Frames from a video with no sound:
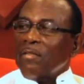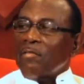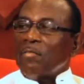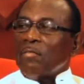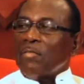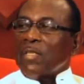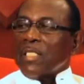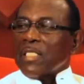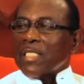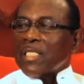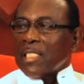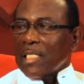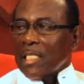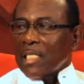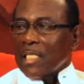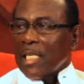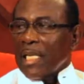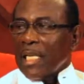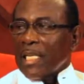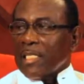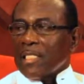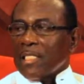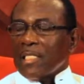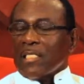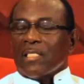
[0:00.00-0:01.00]
mention
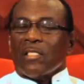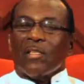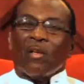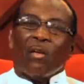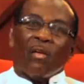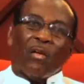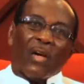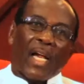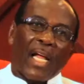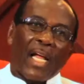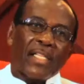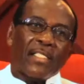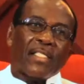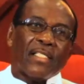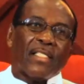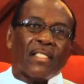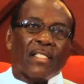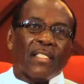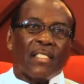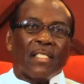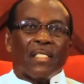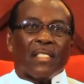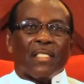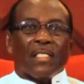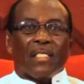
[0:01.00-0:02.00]
that. I said, all right.
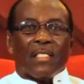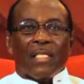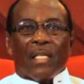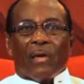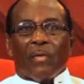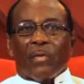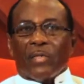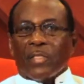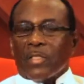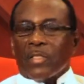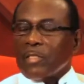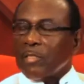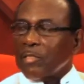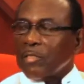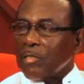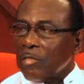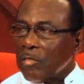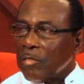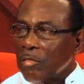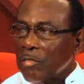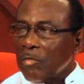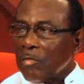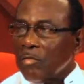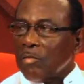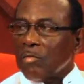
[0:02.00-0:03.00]
That was
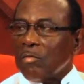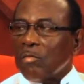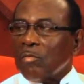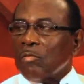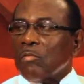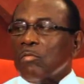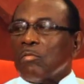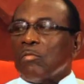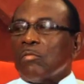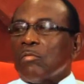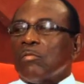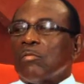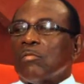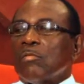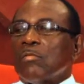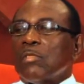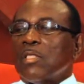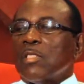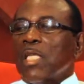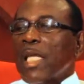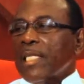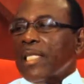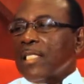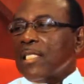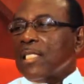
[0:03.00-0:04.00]

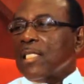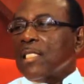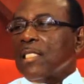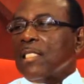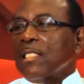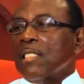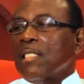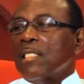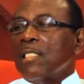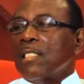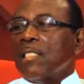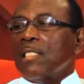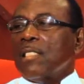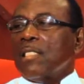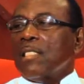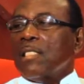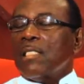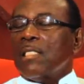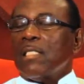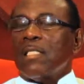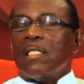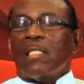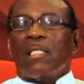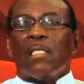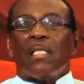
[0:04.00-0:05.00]

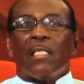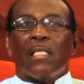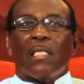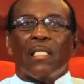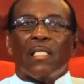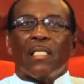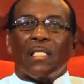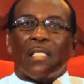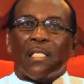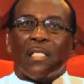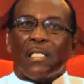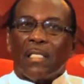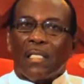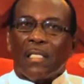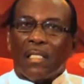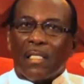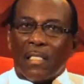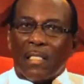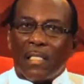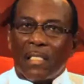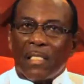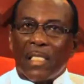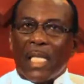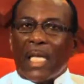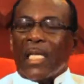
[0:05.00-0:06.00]

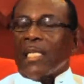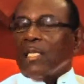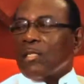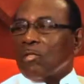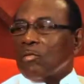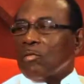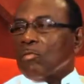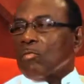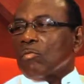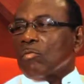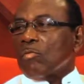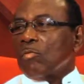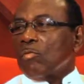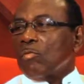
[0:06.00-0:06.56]
1992. Okay.